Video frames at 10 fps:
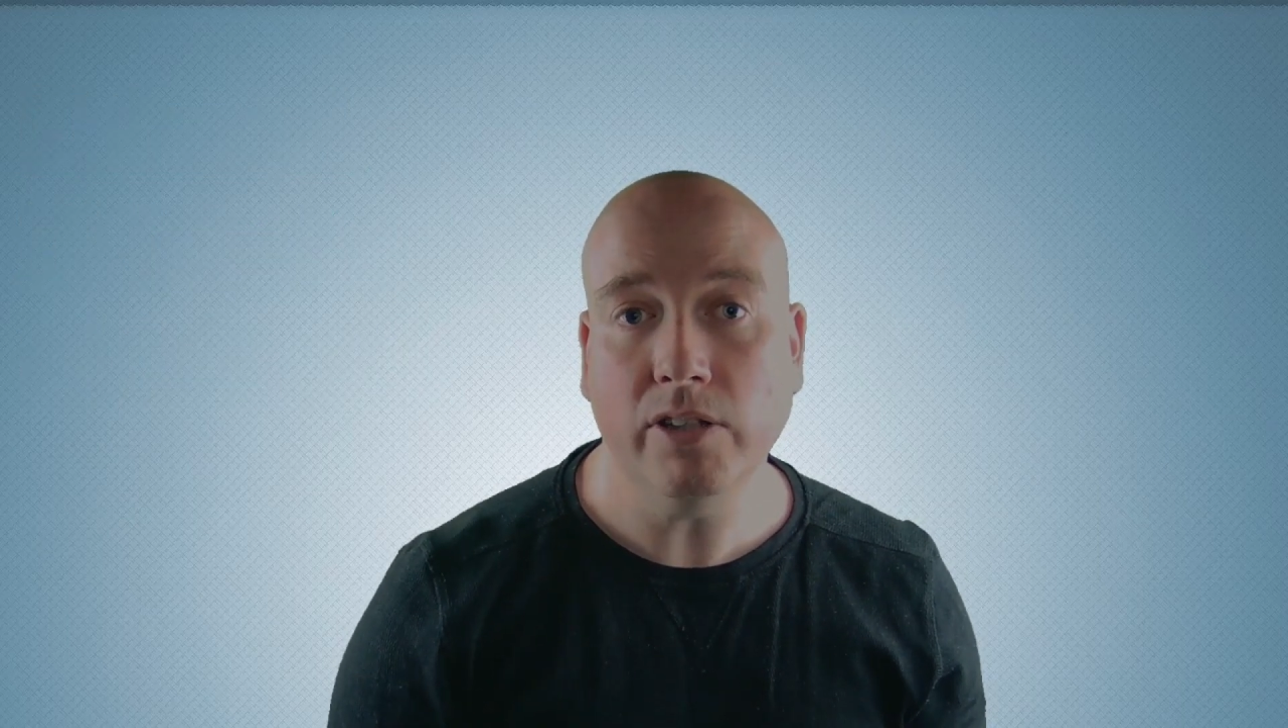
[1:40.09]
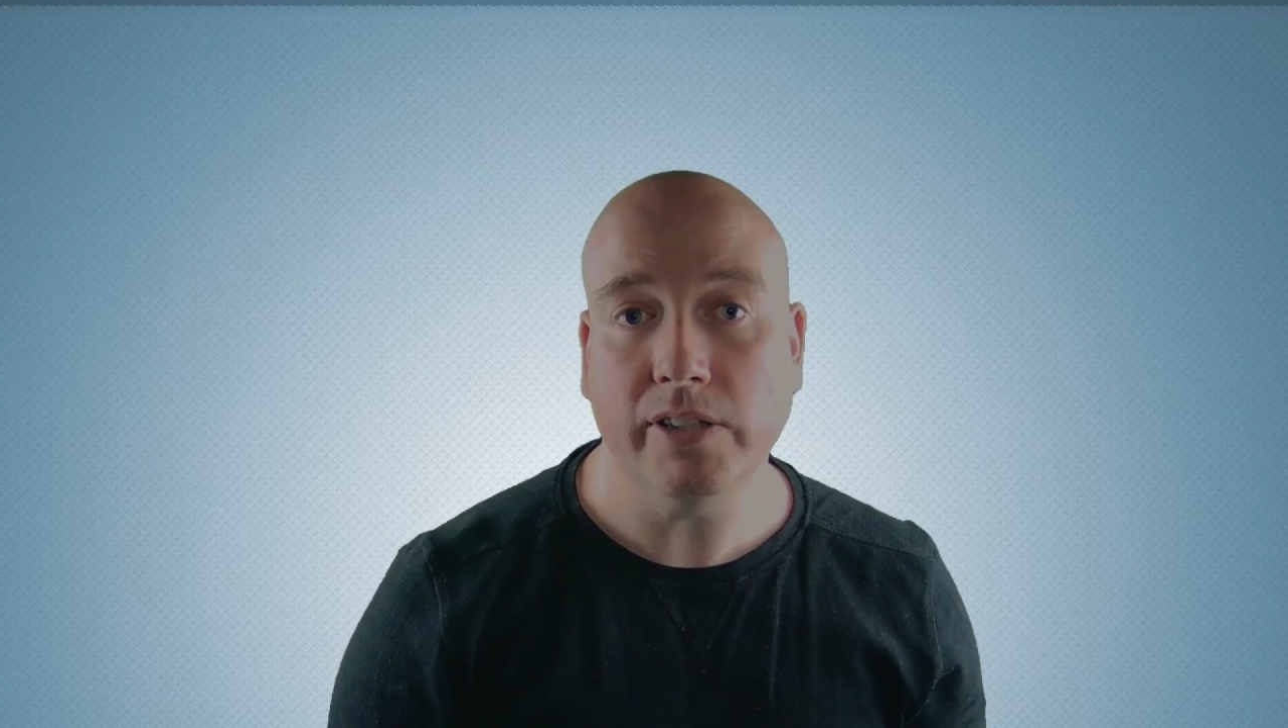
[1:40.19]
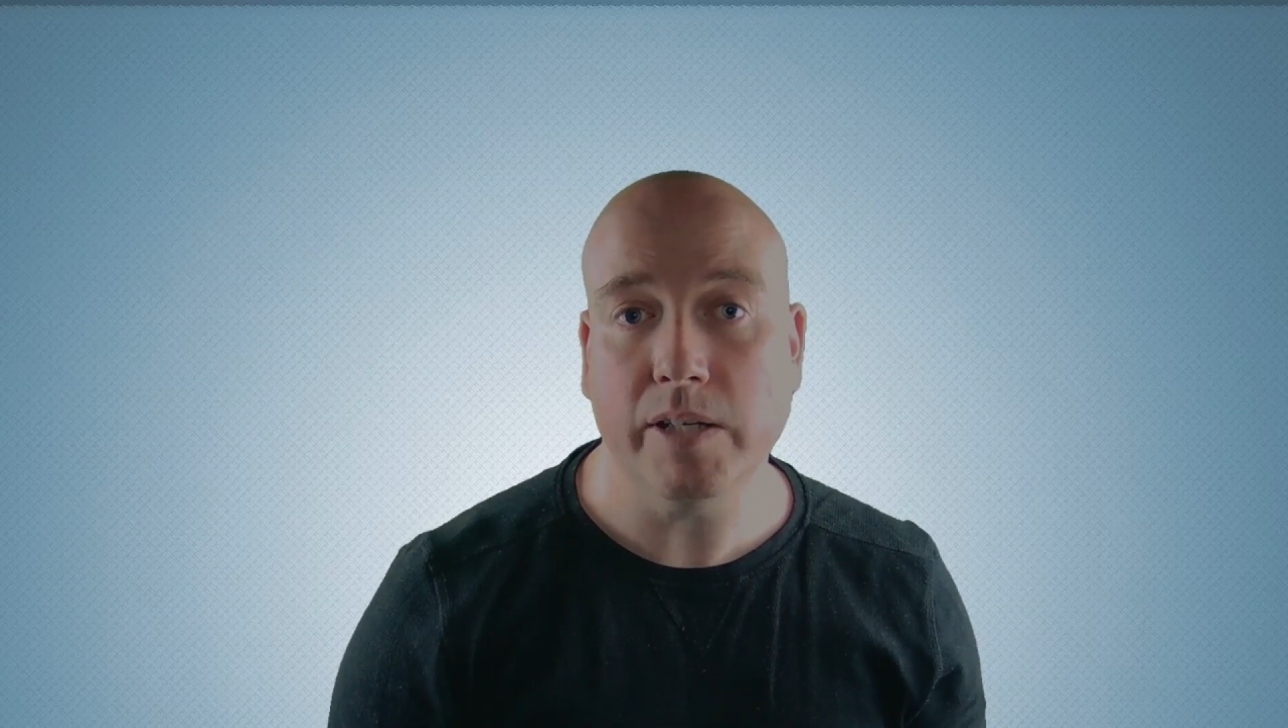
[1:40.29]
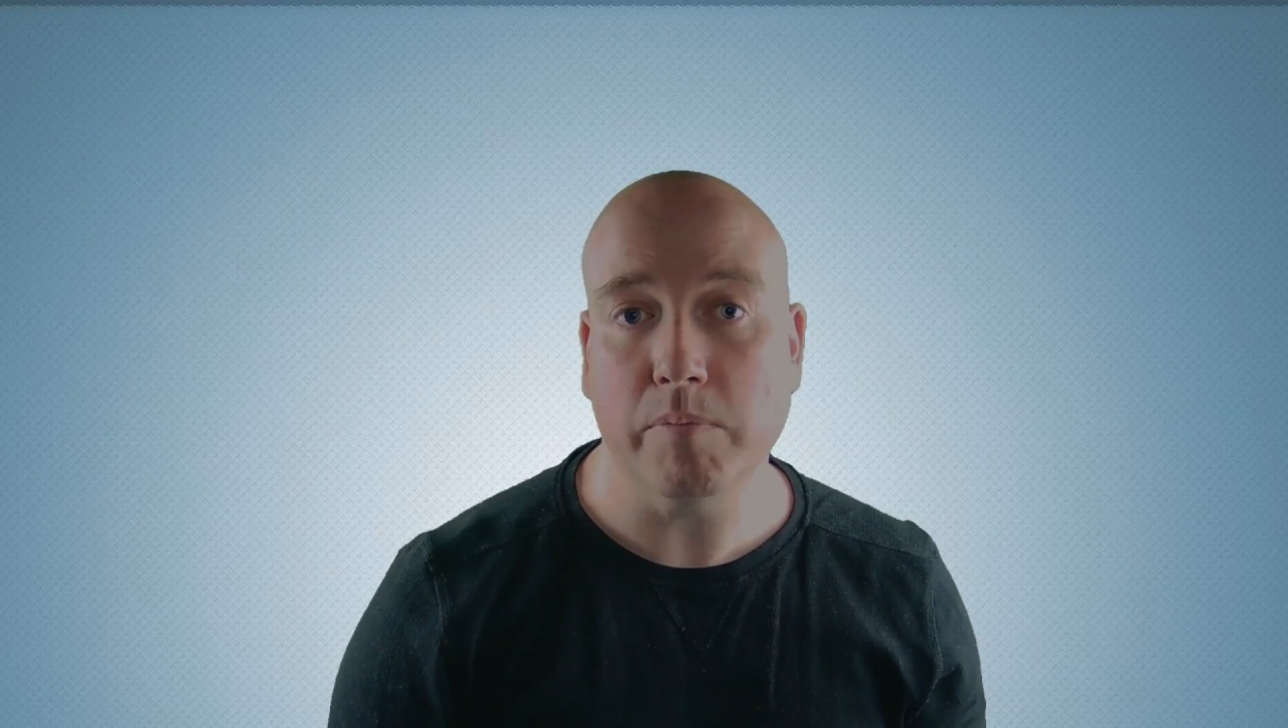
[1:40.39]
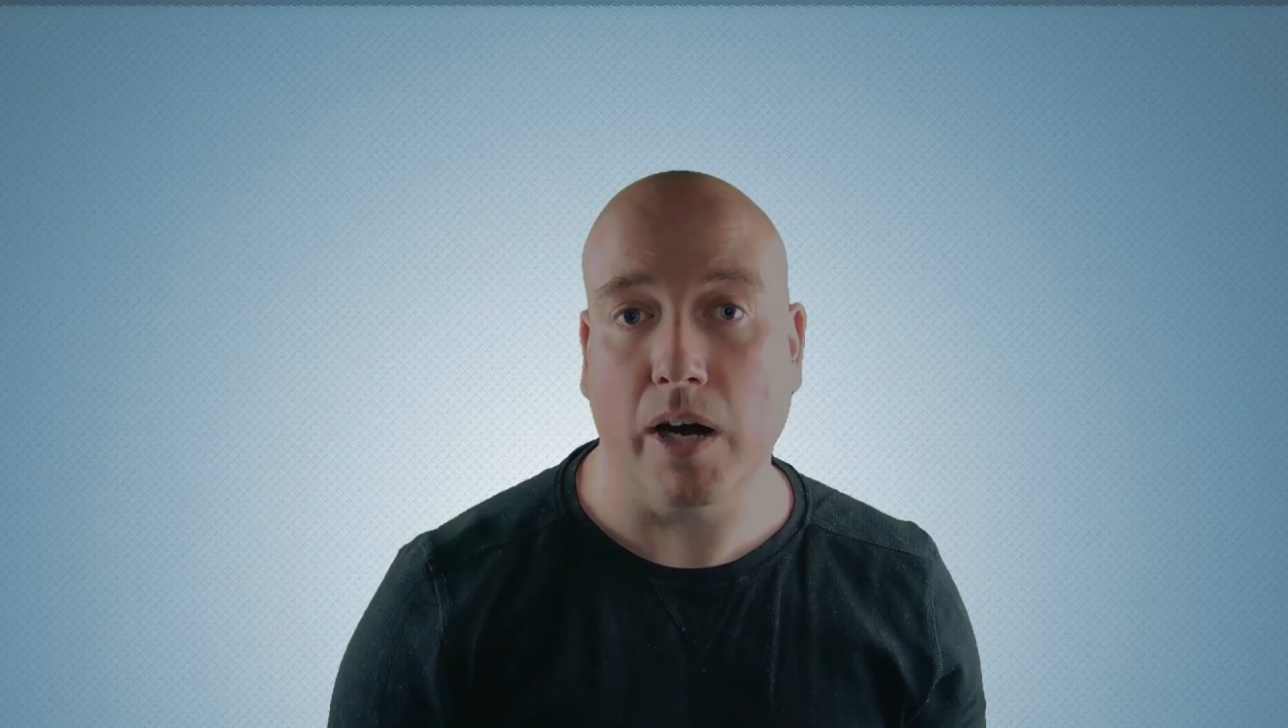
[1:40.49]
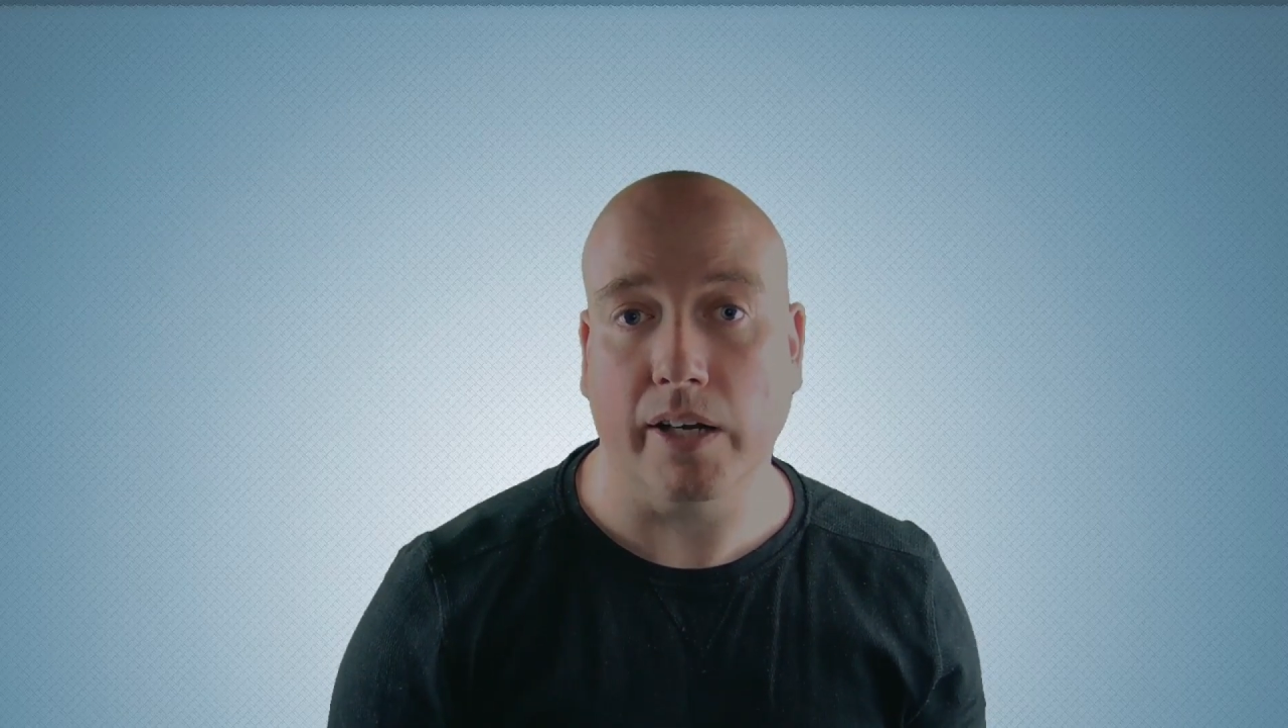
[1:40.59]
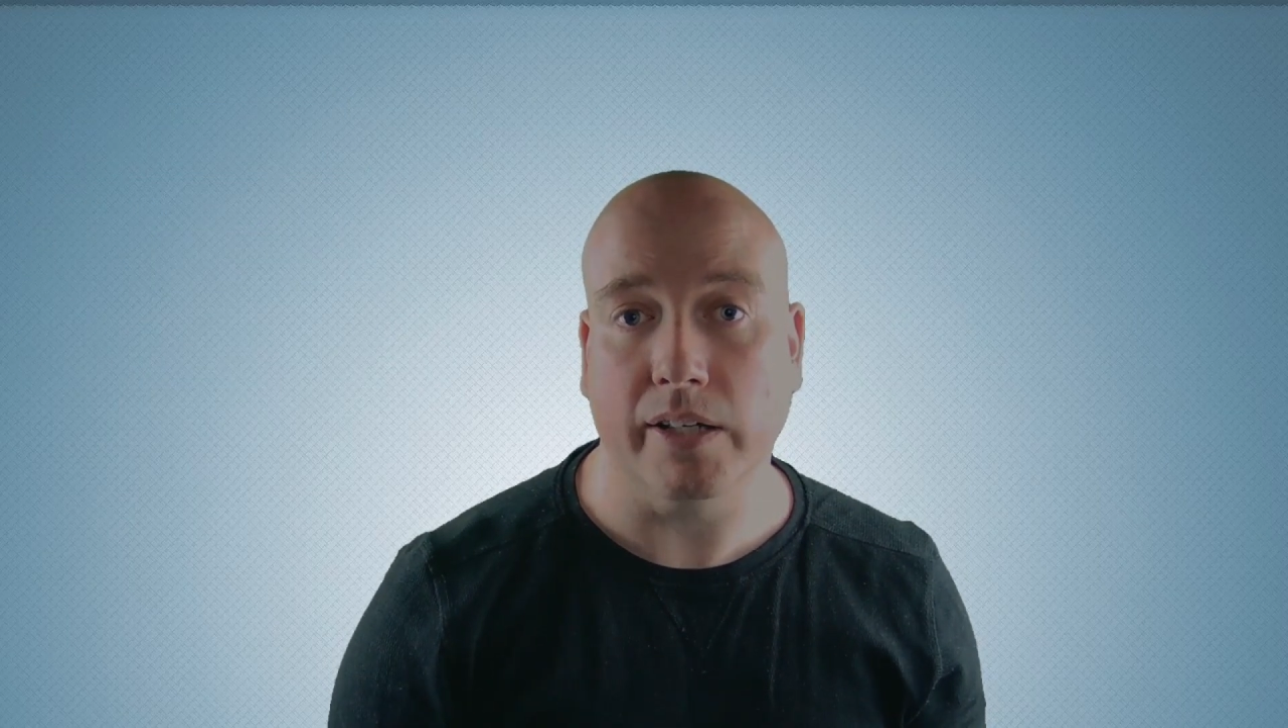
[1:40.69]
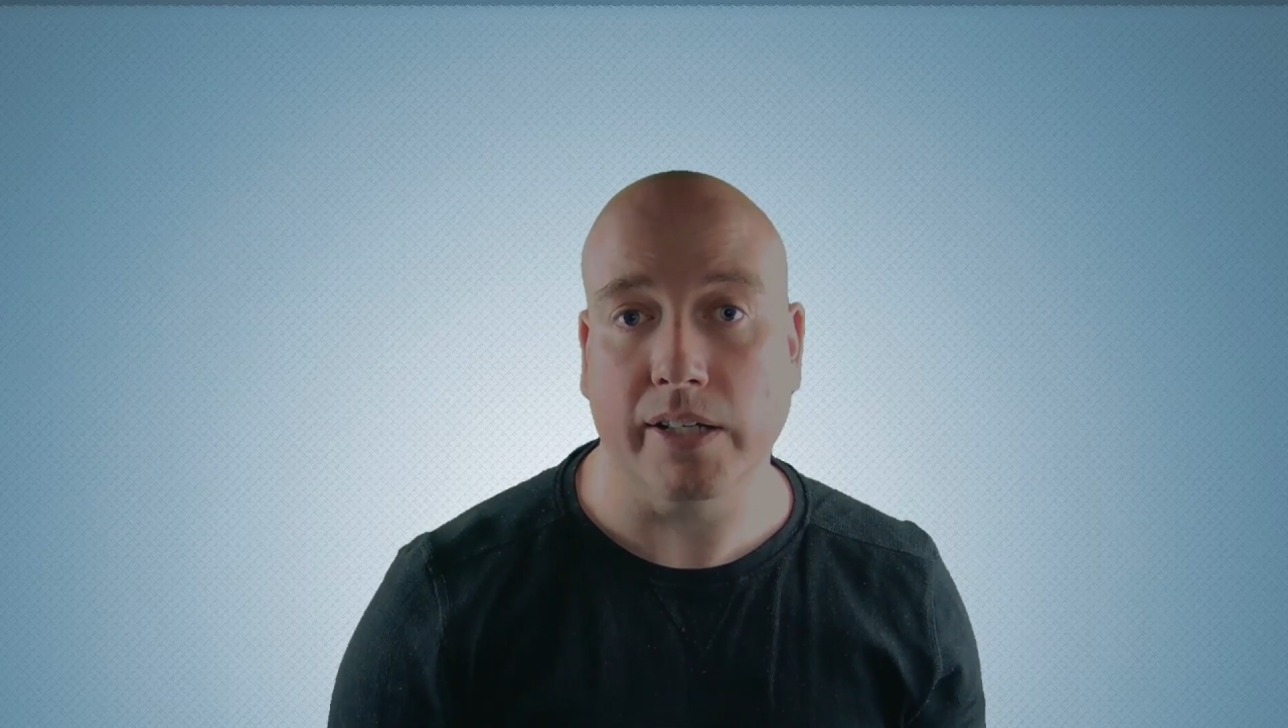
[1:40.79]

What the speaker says: demarketing